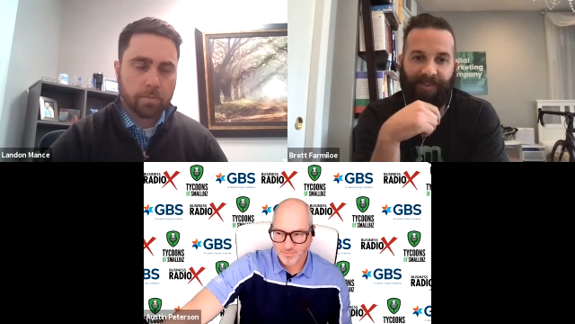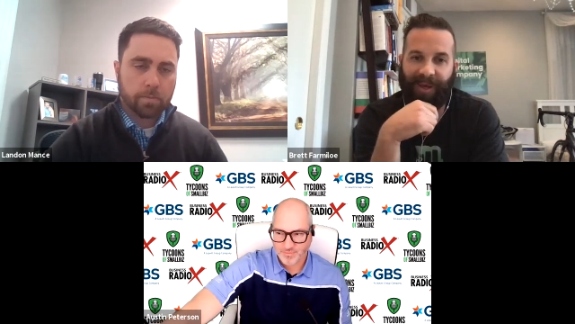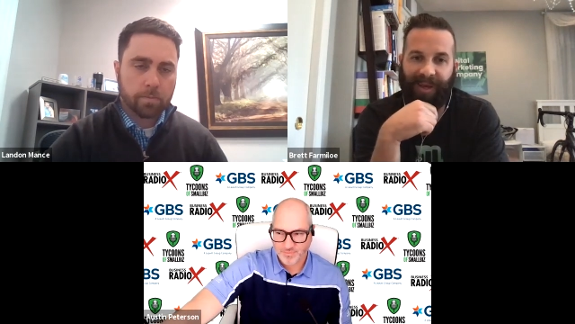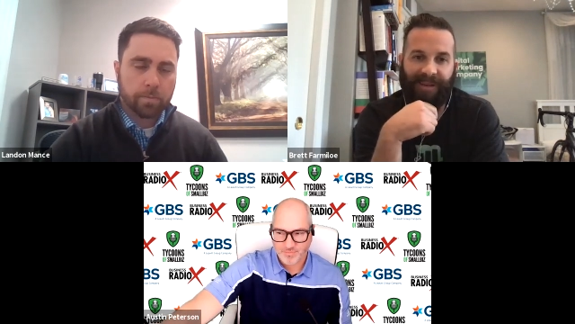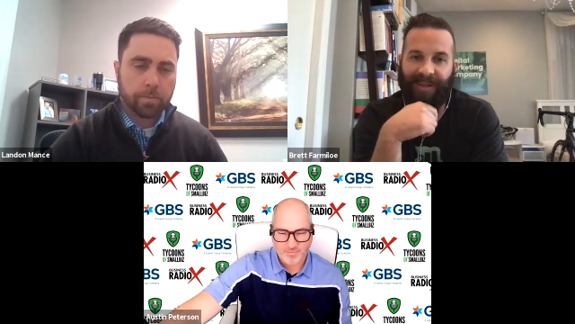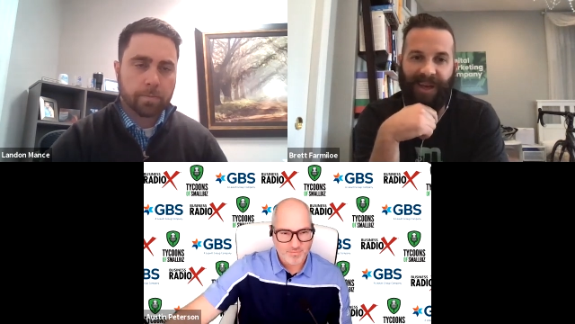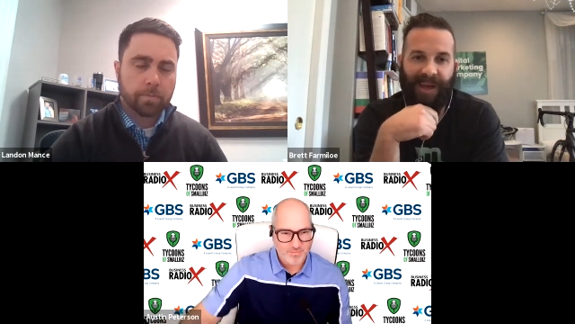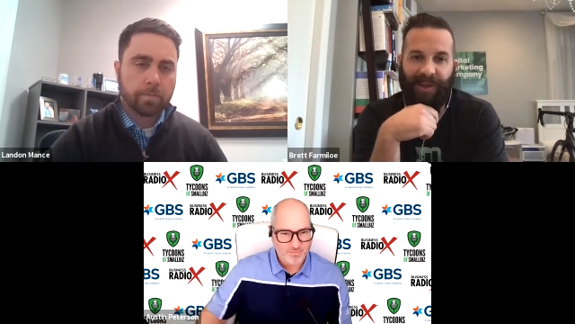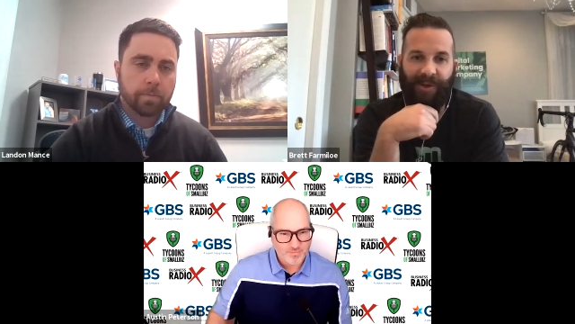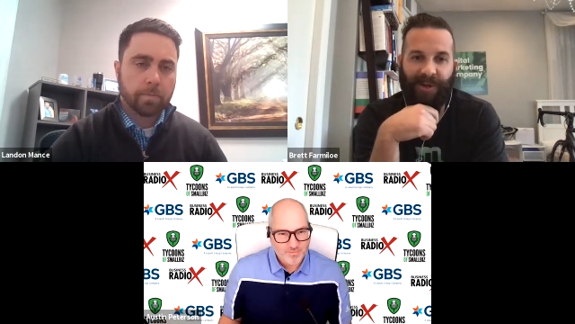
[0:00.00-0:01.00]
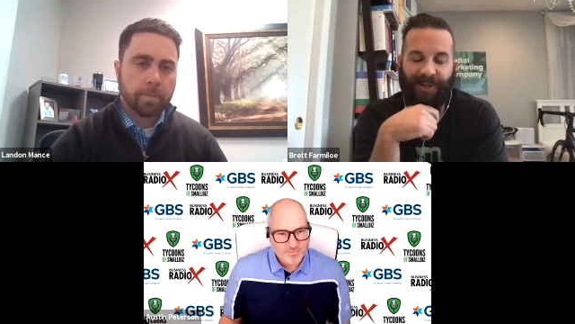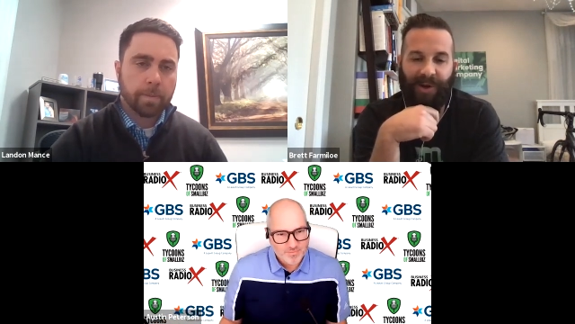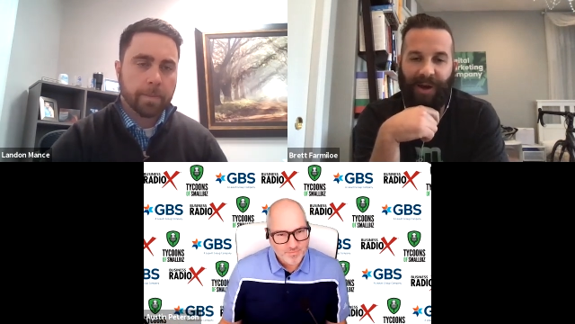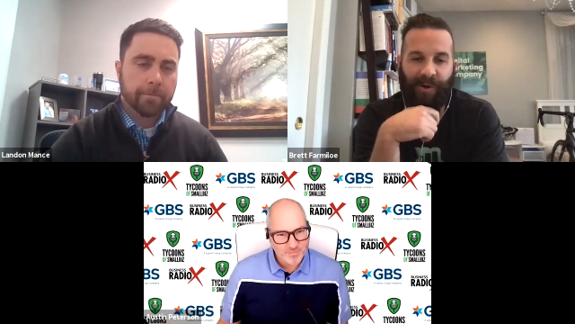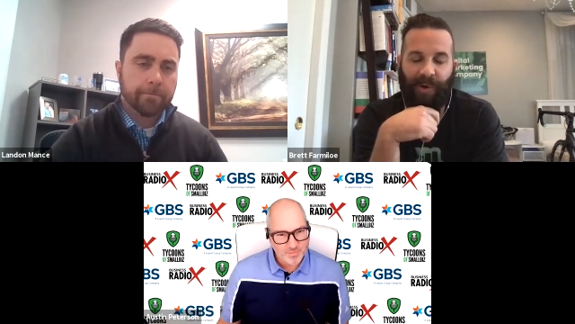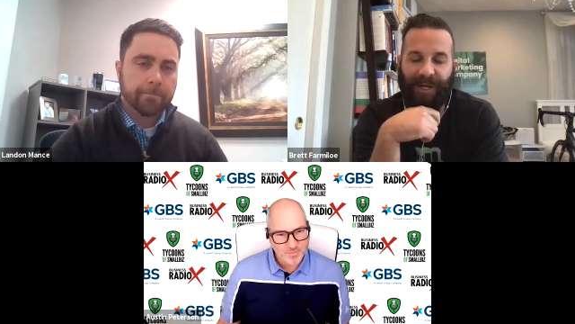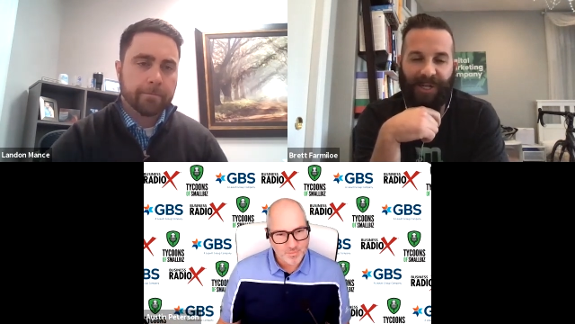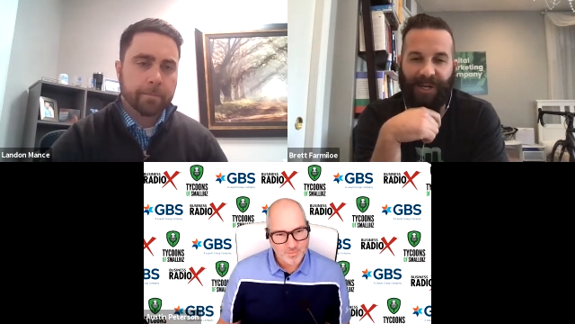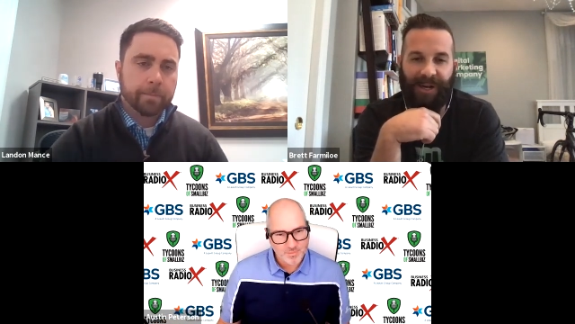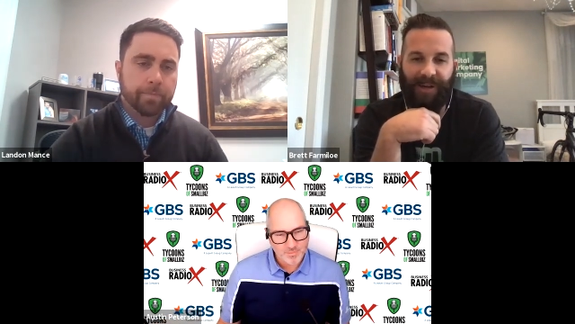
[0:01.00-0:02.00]
Speaker 1: because you just throw out a
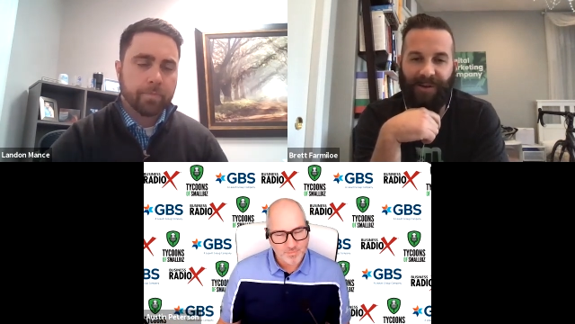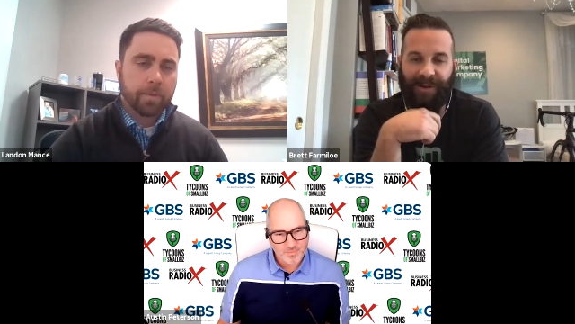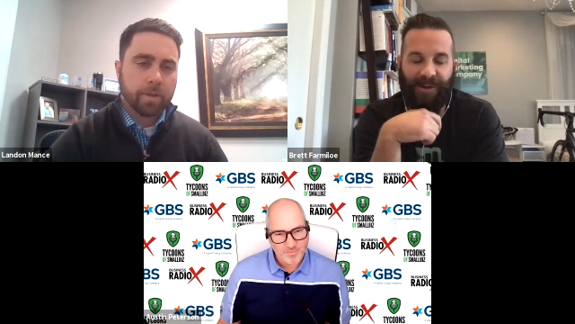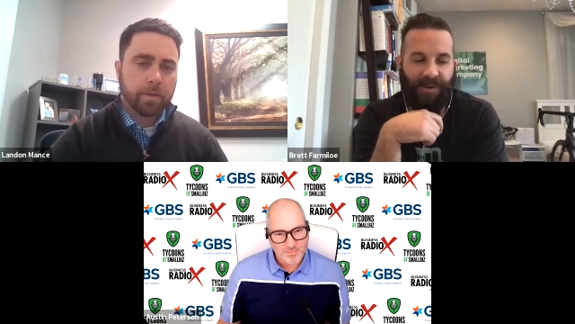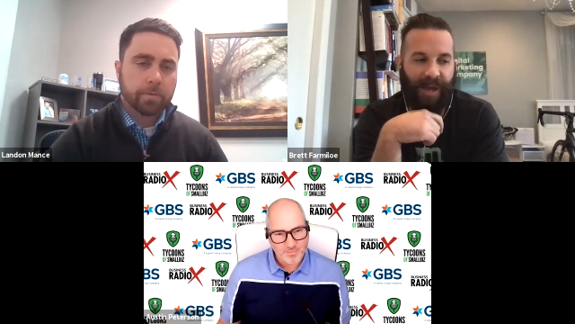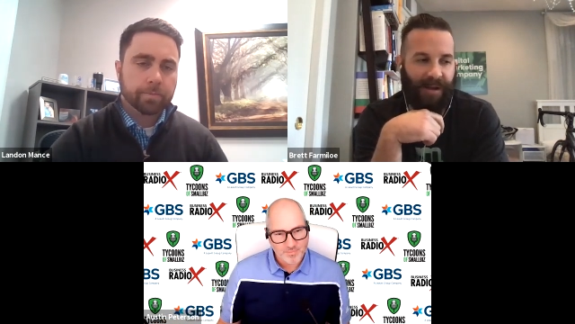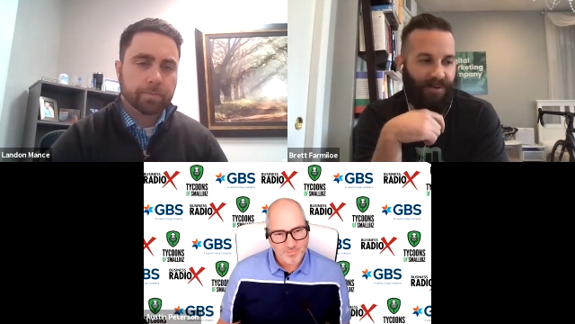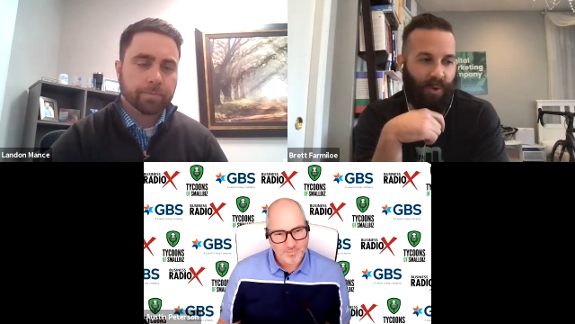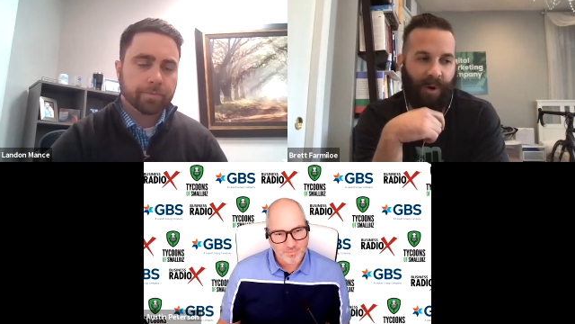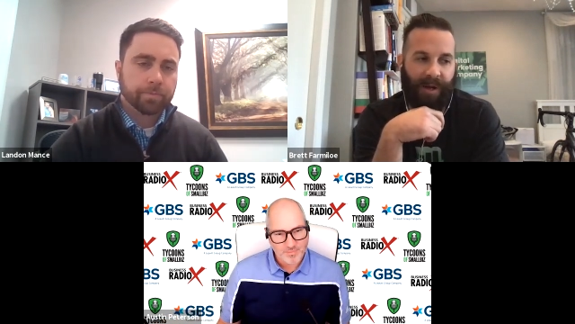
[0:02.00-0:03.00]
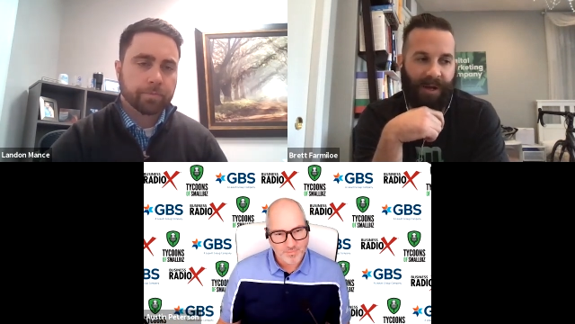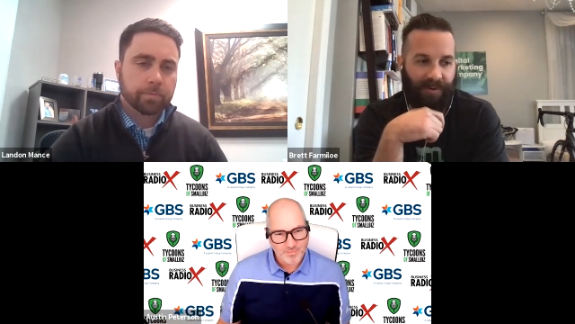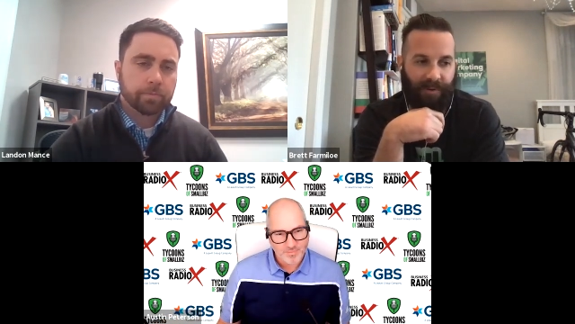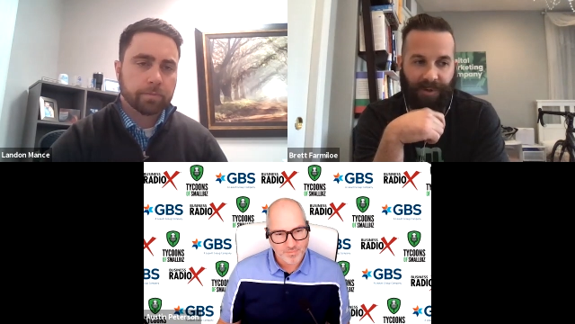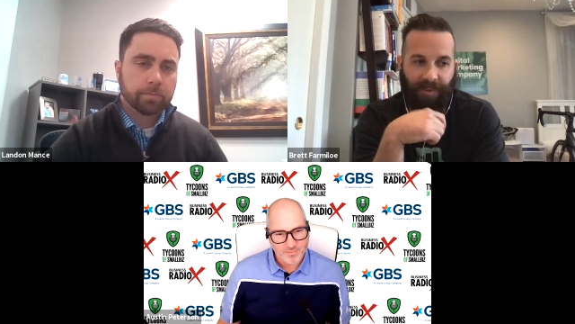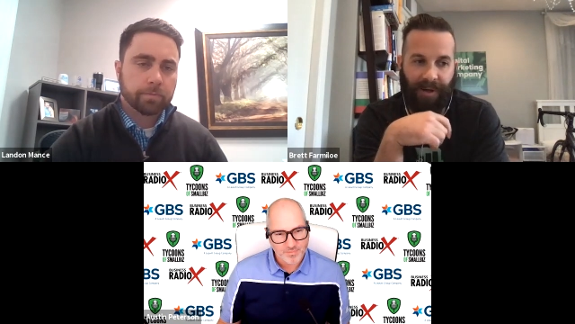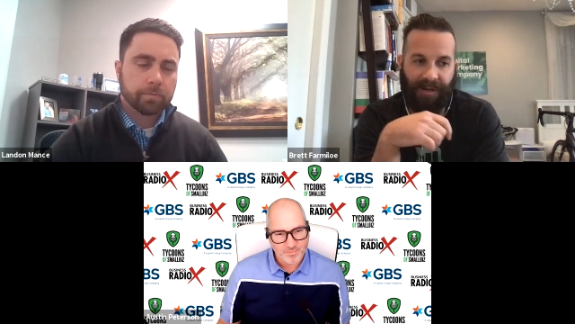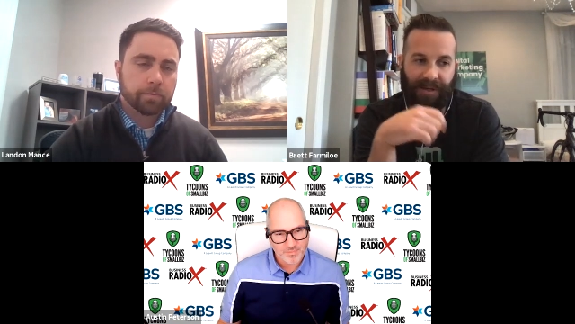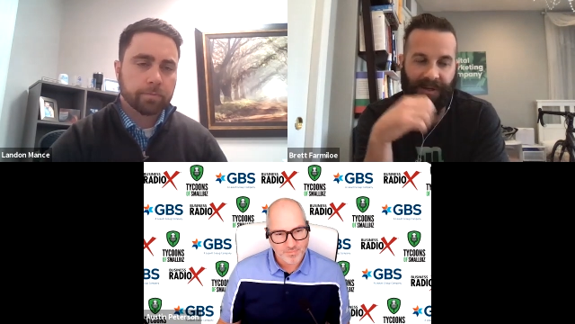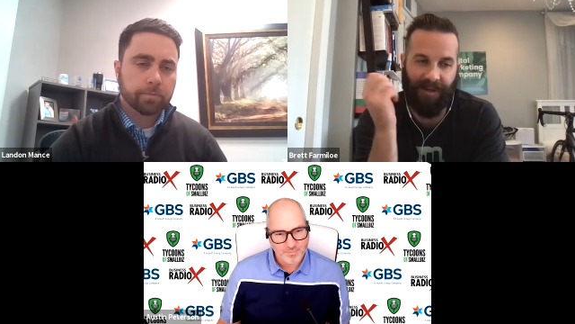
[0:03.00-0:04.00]
question and you, you get 20 different
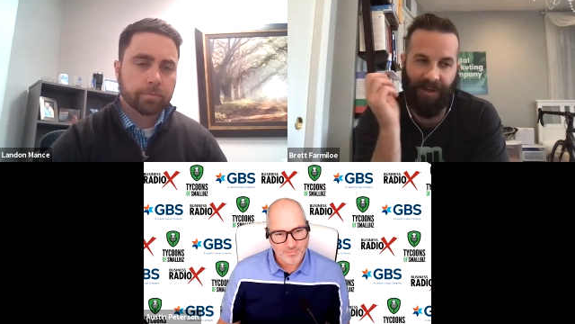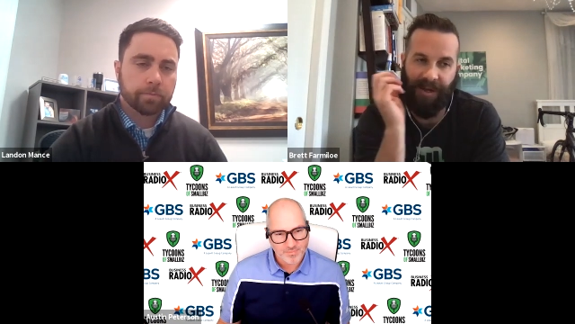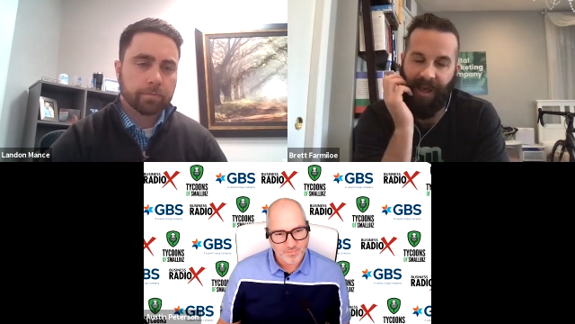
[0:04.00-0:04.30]
responses. And